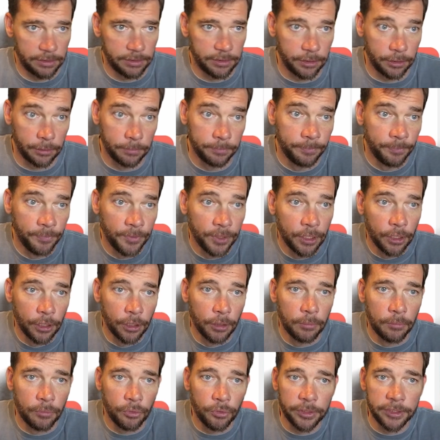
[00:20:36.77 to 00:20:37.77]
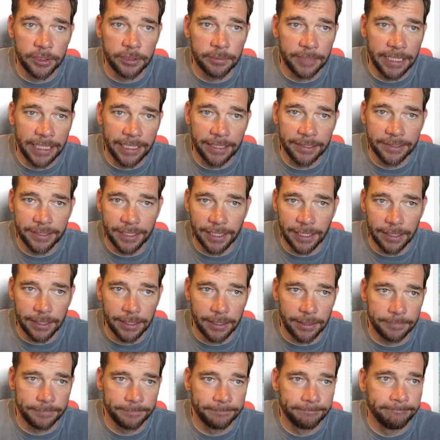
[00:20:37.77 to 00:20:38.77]
So
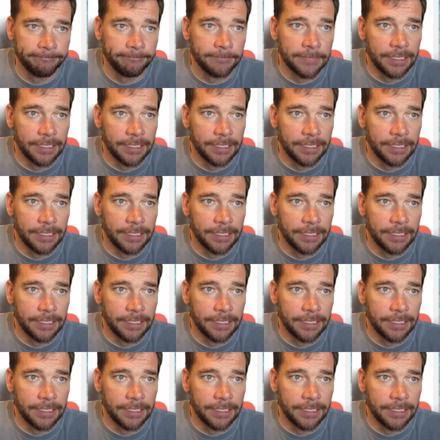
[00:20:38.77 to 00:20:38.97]
pointmize.com.